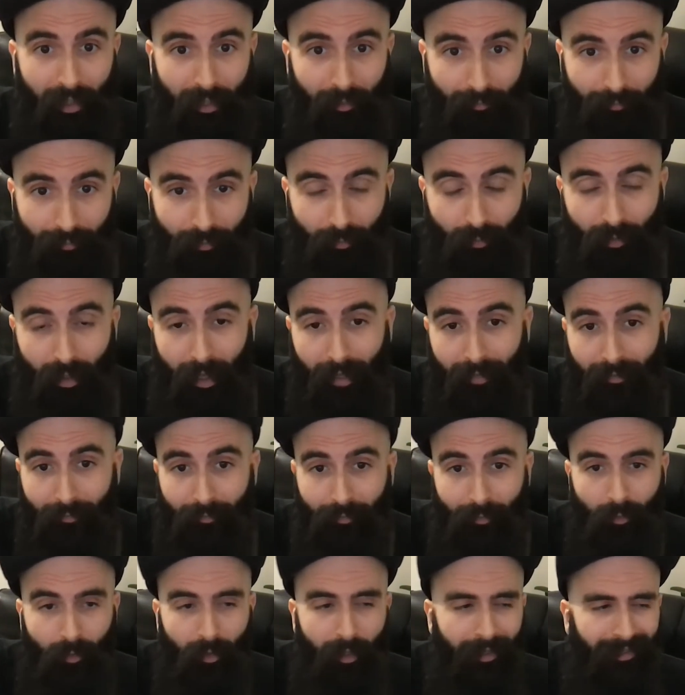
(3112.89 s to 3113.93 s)
If you guys
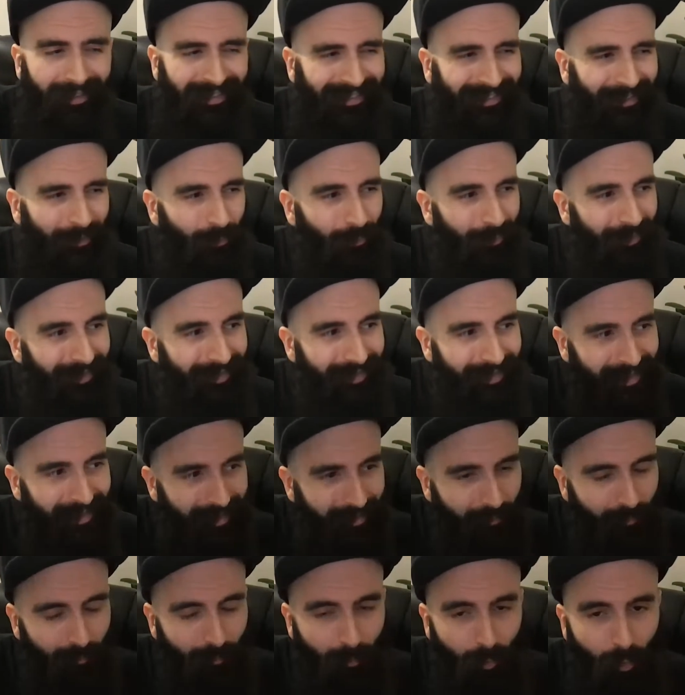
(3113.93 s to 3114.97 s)
feel like you
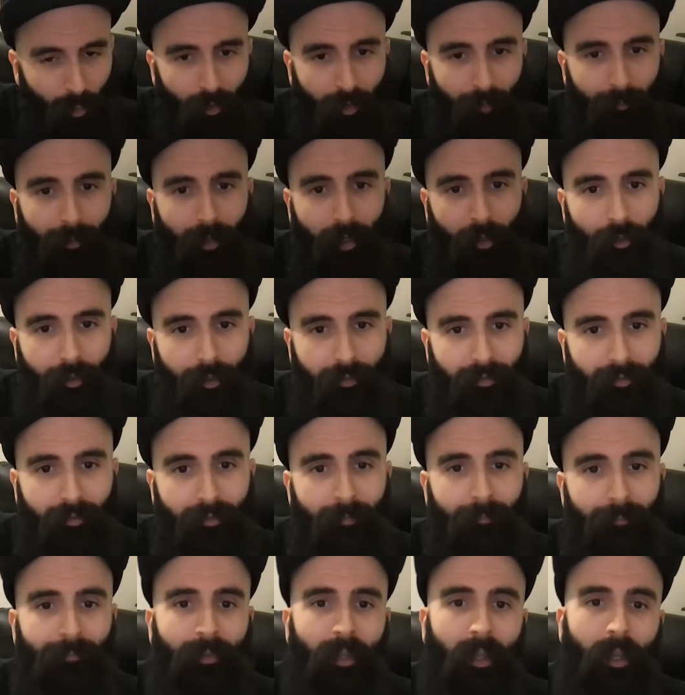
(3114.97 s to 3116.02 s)
need more about it,
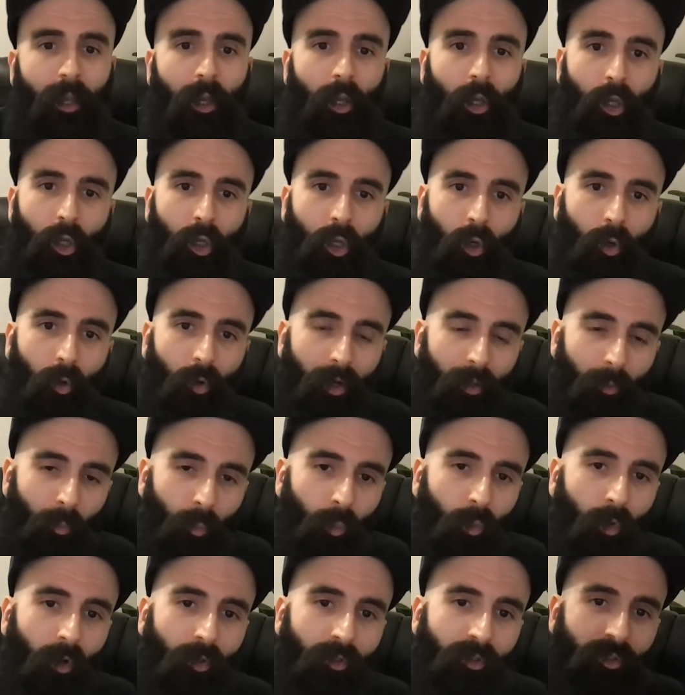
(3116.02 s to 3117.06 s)
go
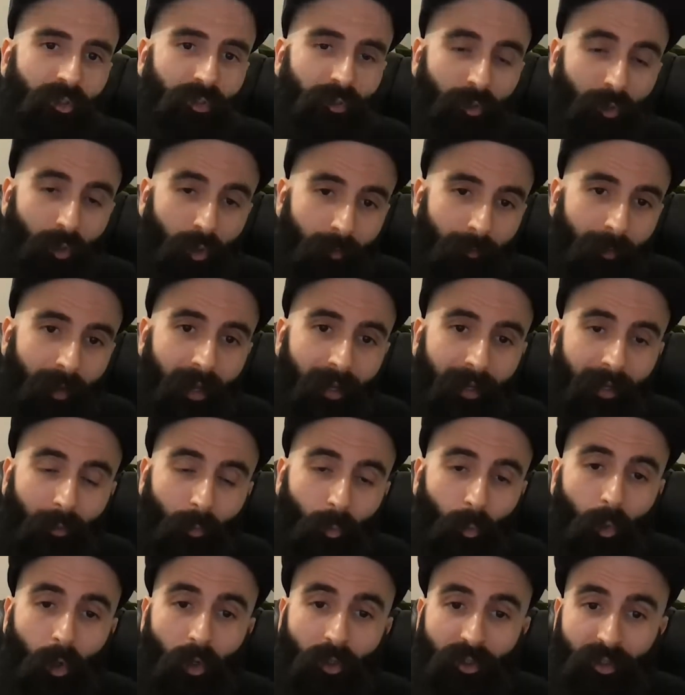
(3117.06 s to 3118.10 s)
back
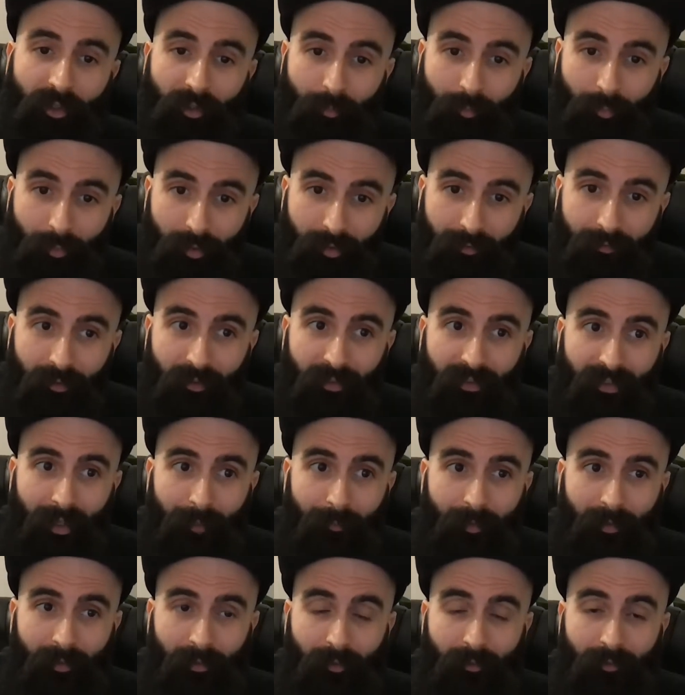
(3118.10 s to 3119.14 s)
and watch the previous
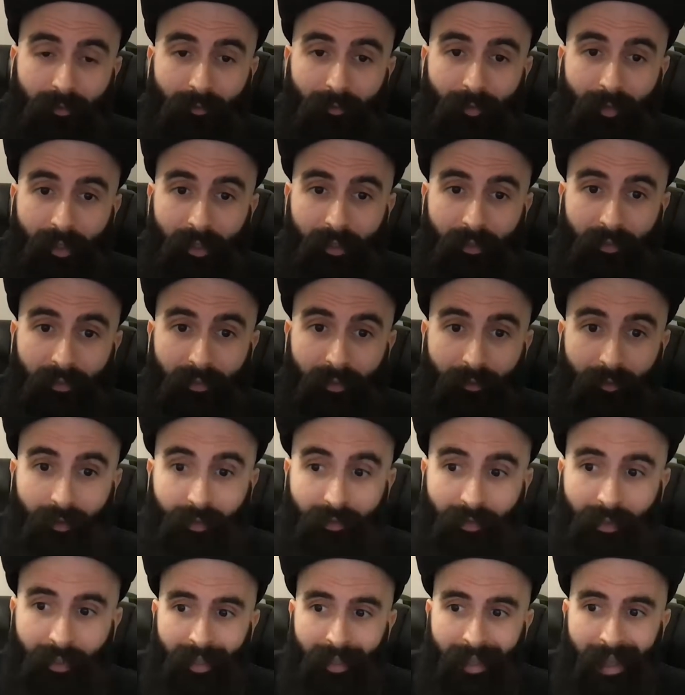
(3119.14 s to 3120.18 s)
episodes of this
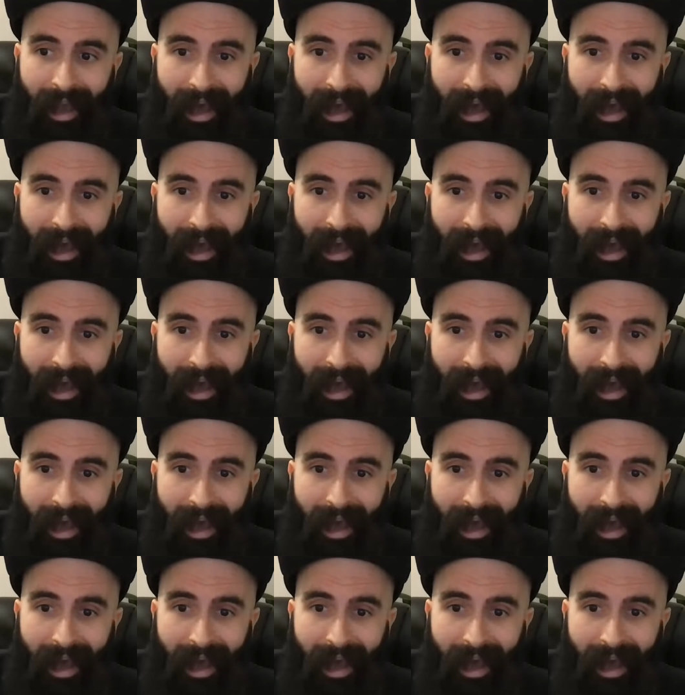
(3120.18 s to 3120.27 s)
series.